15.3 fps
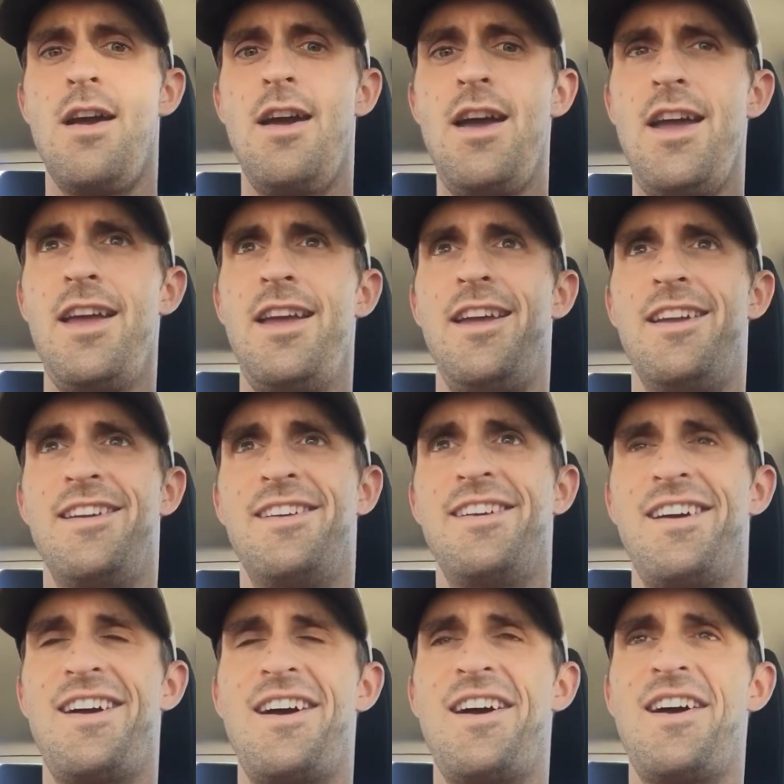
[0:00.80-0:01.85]
Hey,
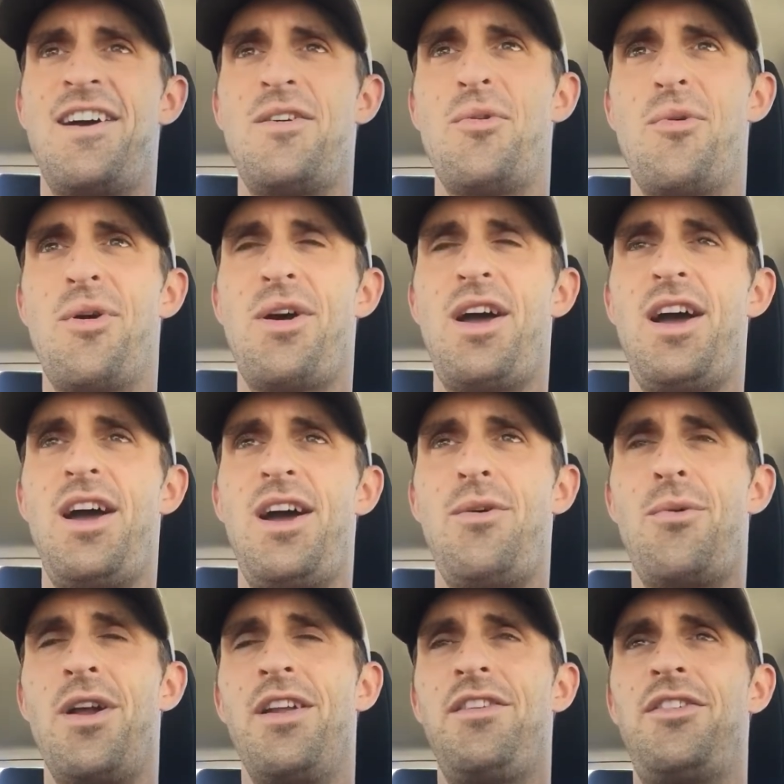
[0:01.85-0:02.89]
I
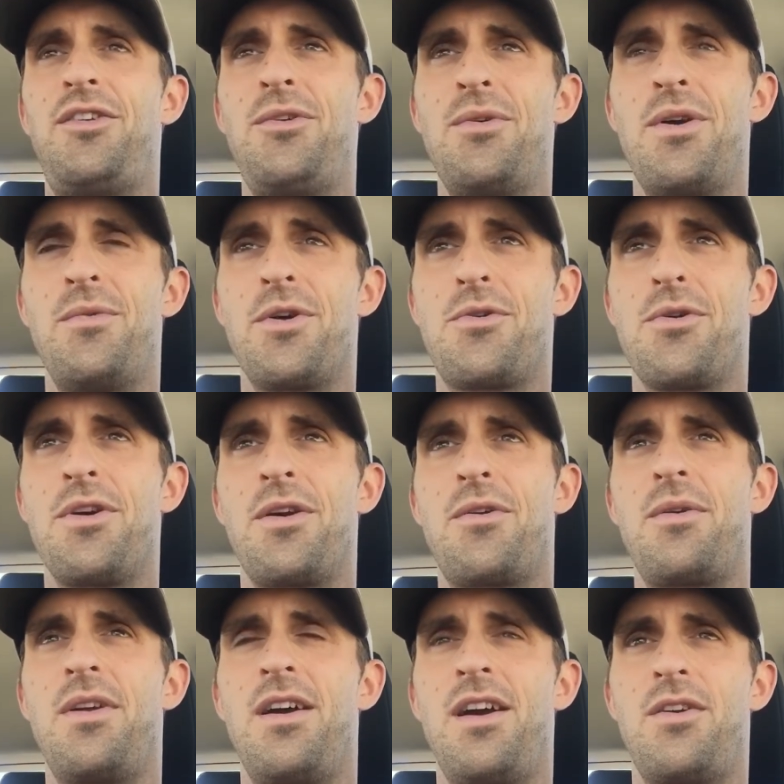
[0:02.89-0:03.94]
wanted to record
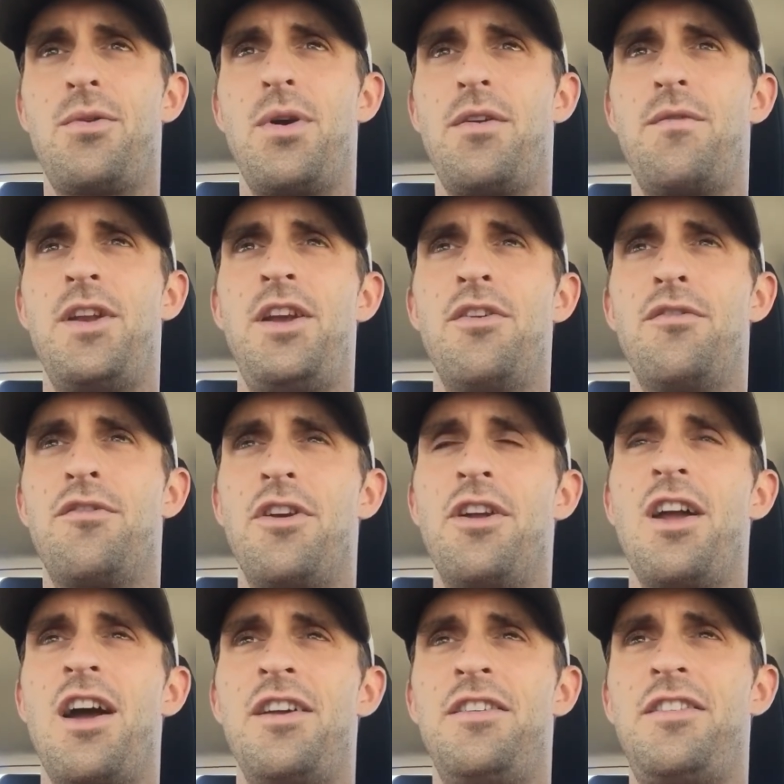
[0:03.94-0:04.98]
a quick video for you
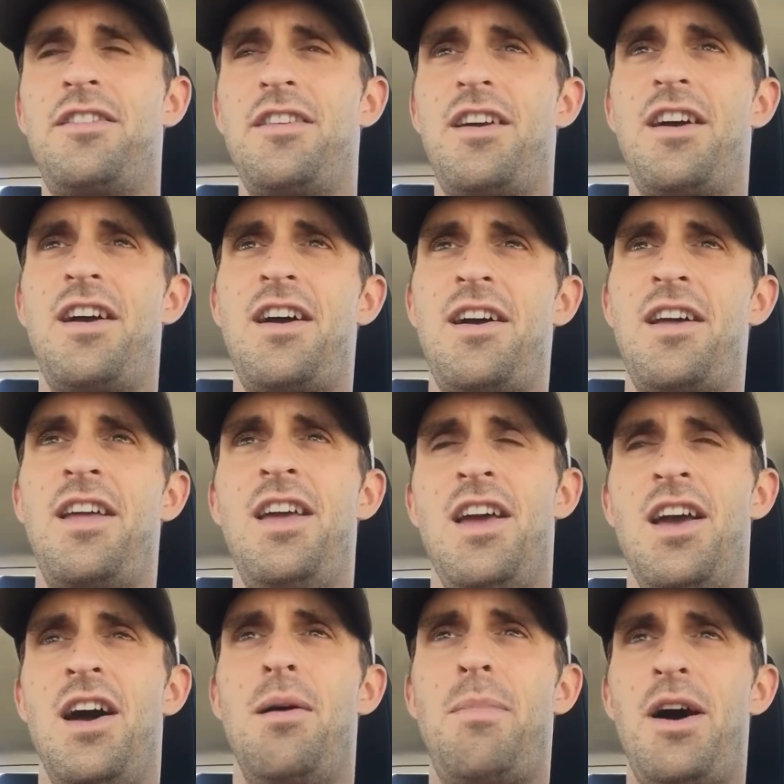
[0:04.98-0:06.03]
guys
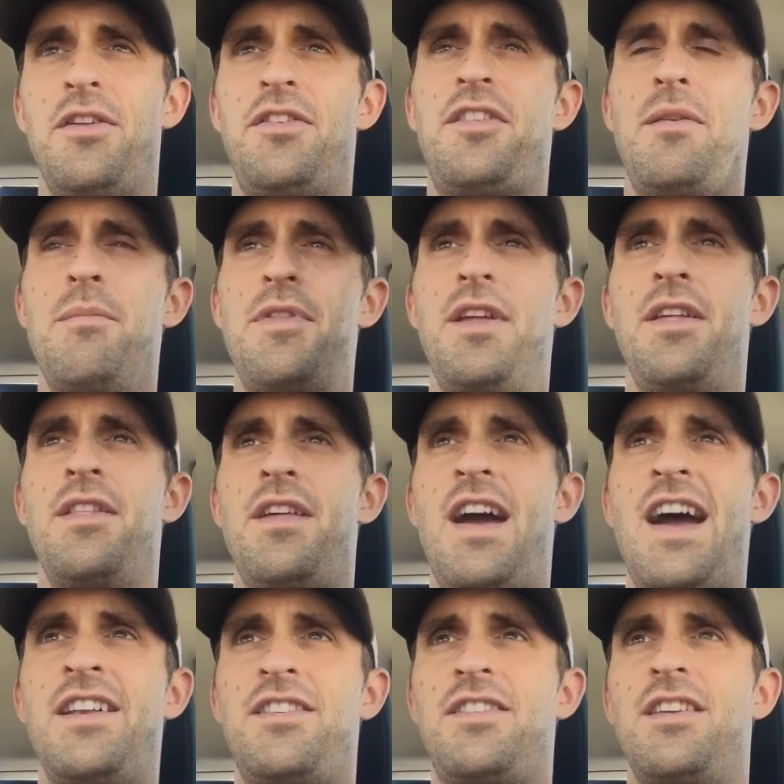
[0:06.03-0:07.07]
about something
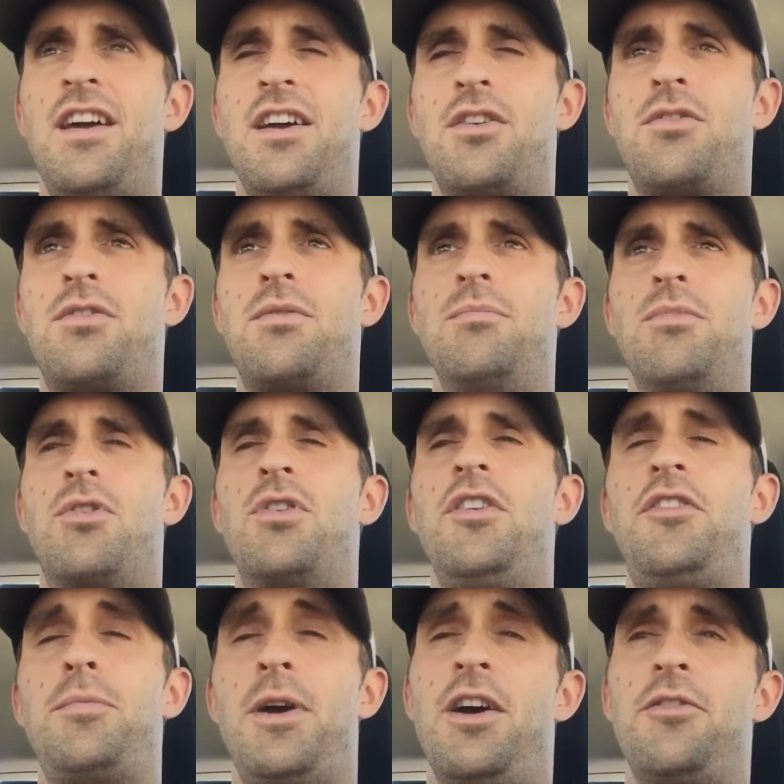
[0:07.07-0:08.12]
that
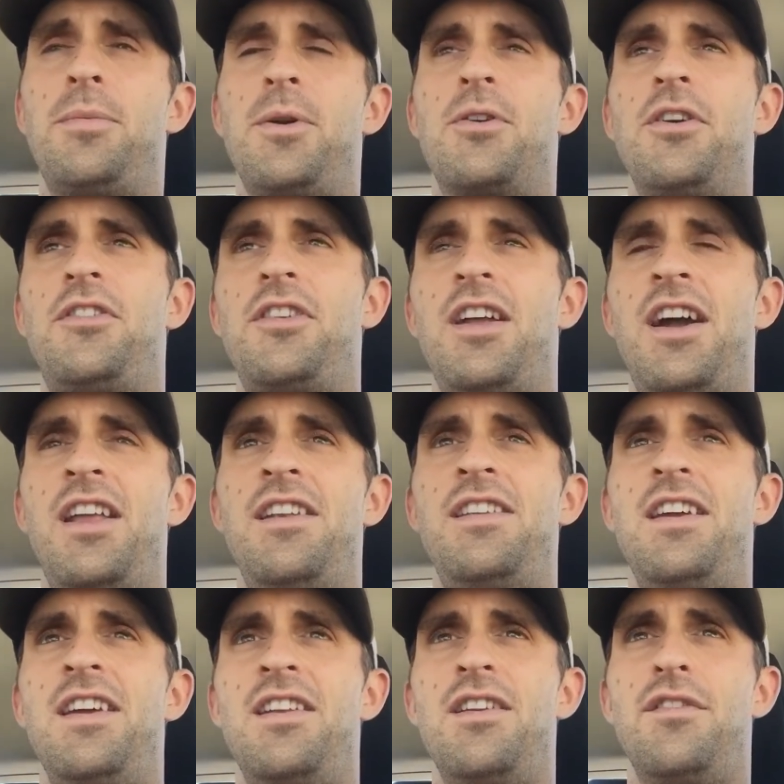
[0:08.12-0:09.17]
my husband Chris, and I
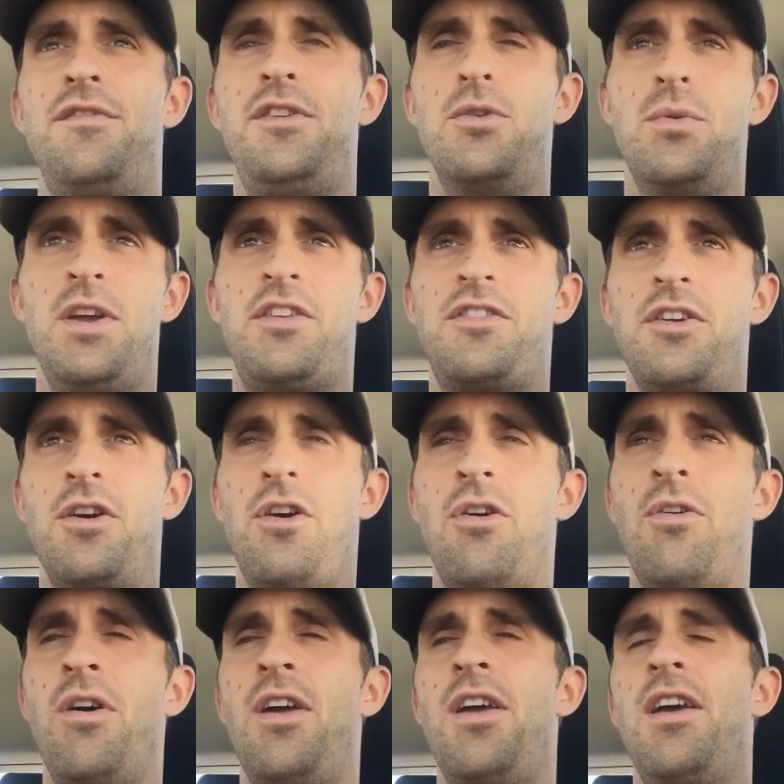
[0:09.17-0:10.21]
did a few weeks
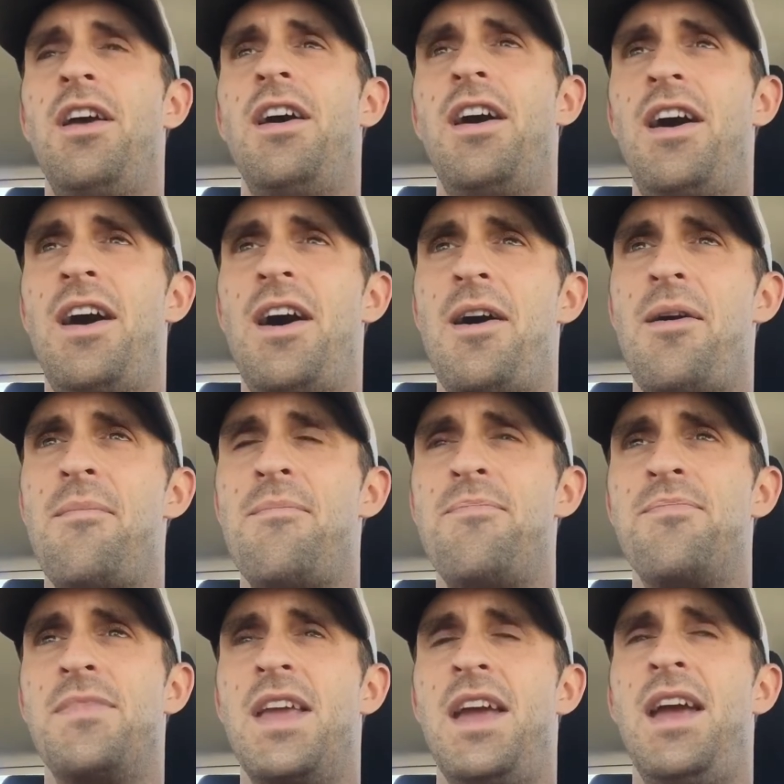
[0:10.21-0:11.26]
ago.
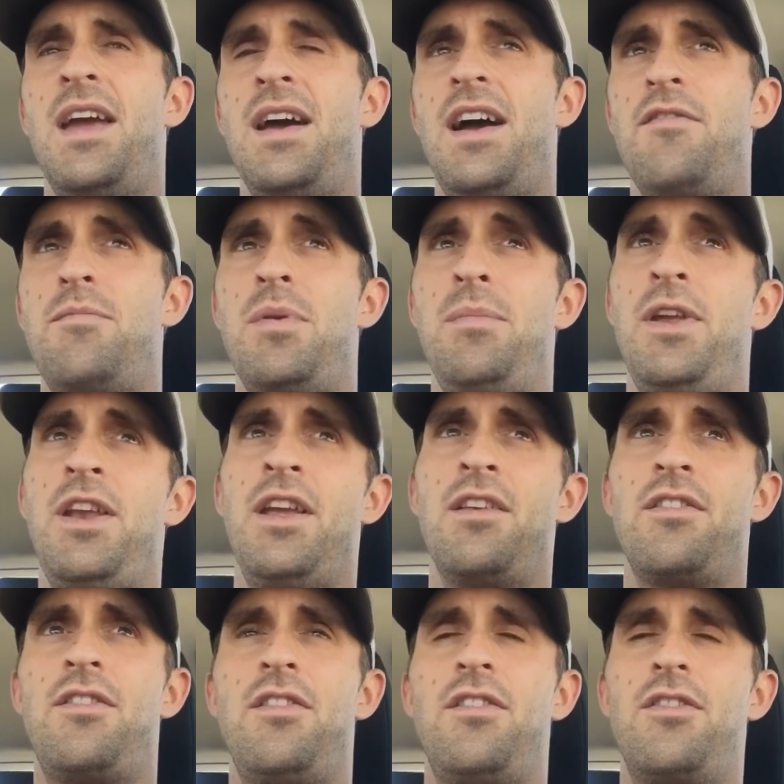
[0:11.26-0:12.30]
And I've been meaning
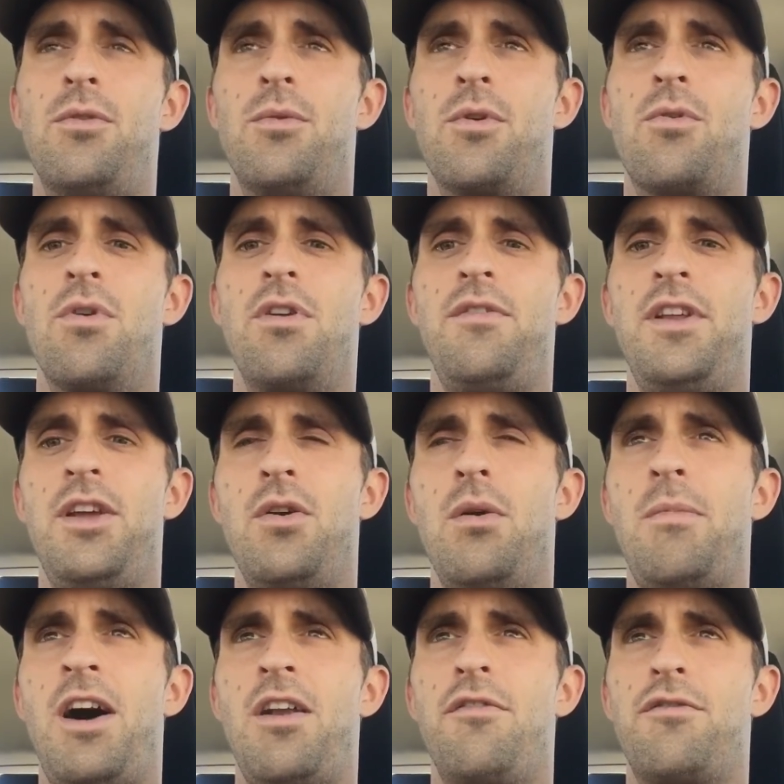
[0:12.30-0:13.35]
to record a video
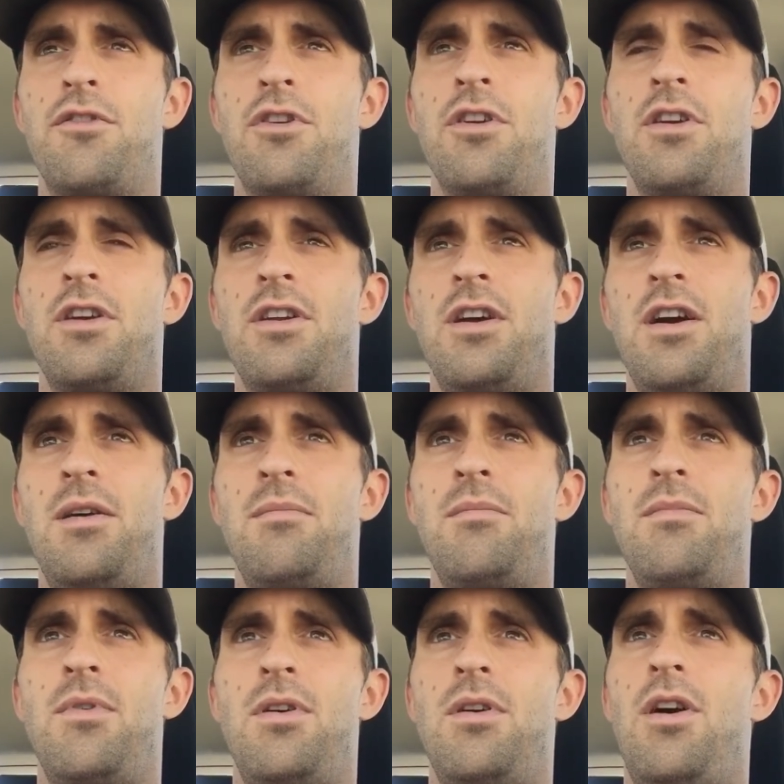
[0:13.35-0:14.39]
about it for
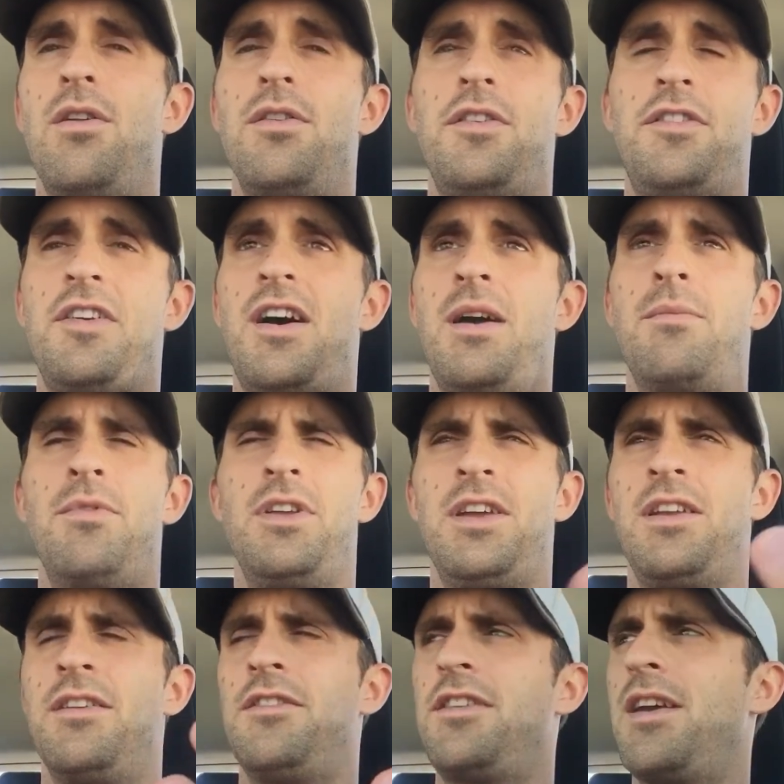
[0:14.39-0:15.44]
all this time, really,
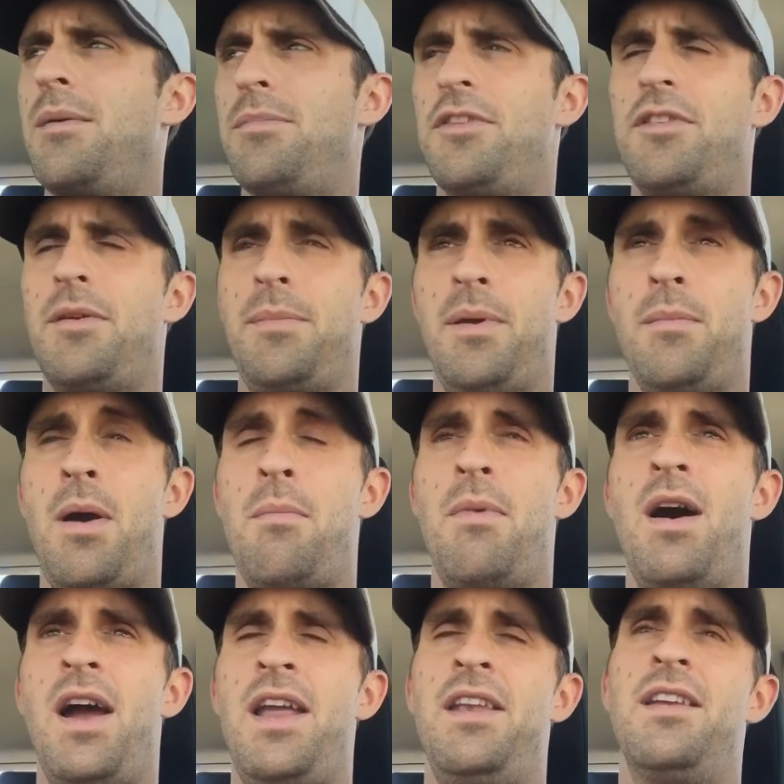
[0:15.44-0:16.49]
and just kept slipping my
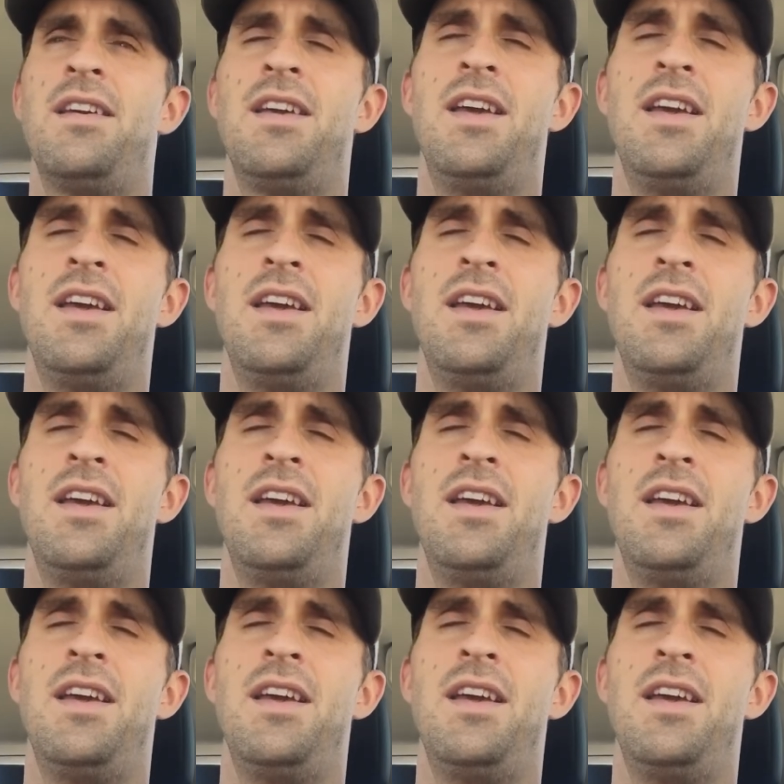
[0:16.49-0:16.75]
mind.